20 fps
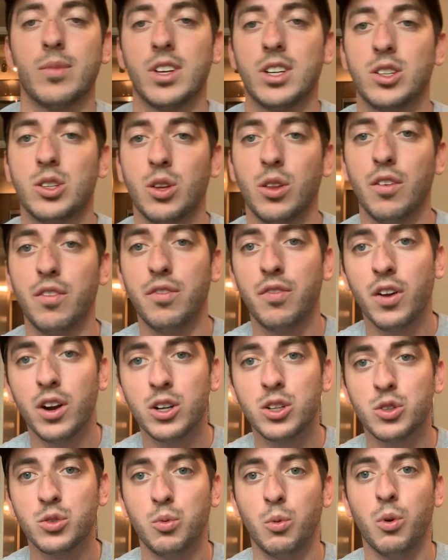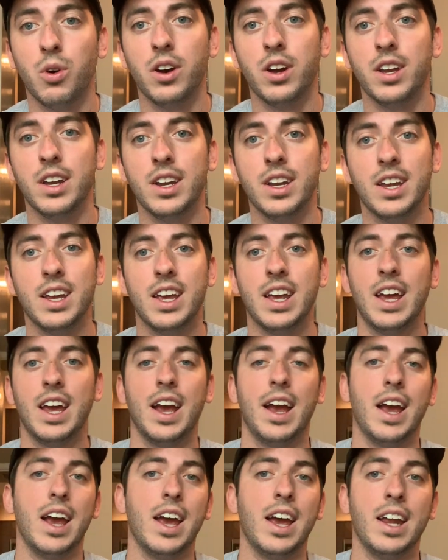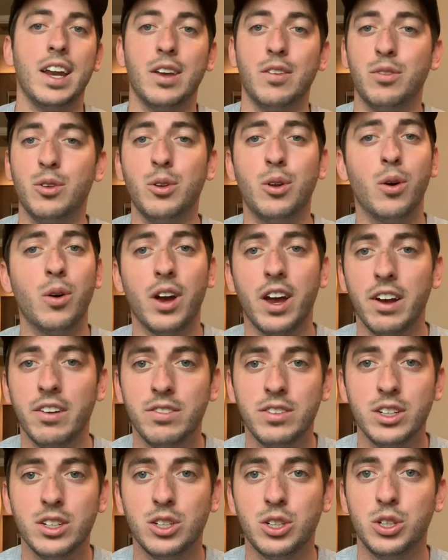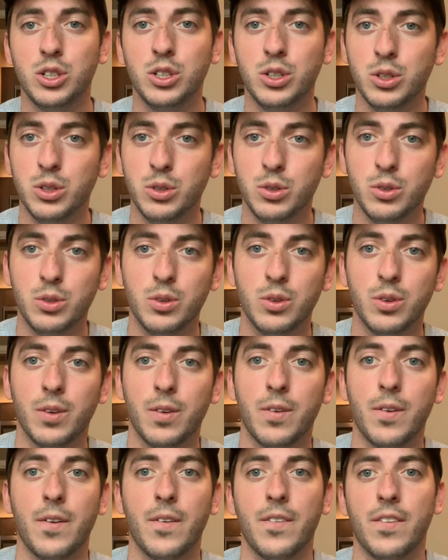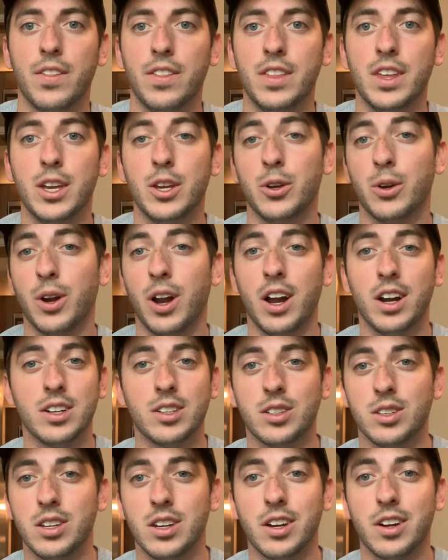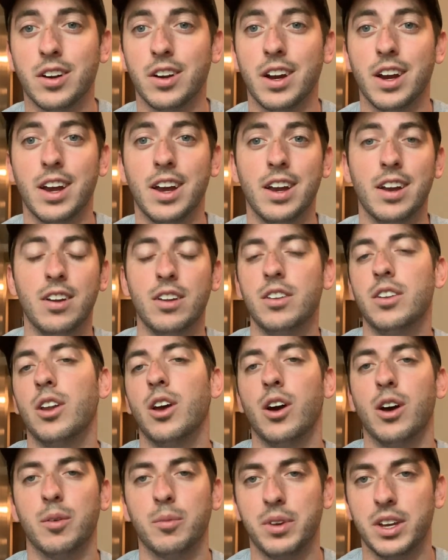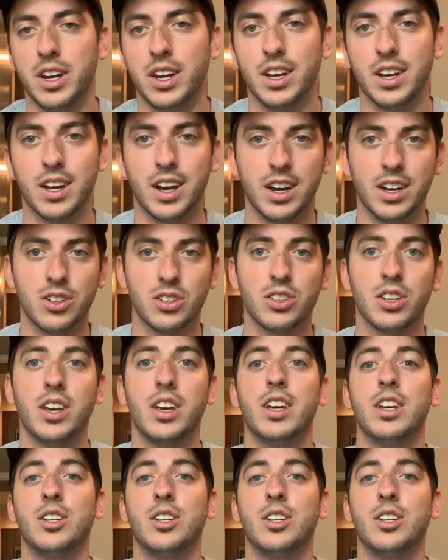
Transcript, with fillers: So the first one, and if you don't have this shoe, then you're not a sneakerhead. No, I'm kidding, guys.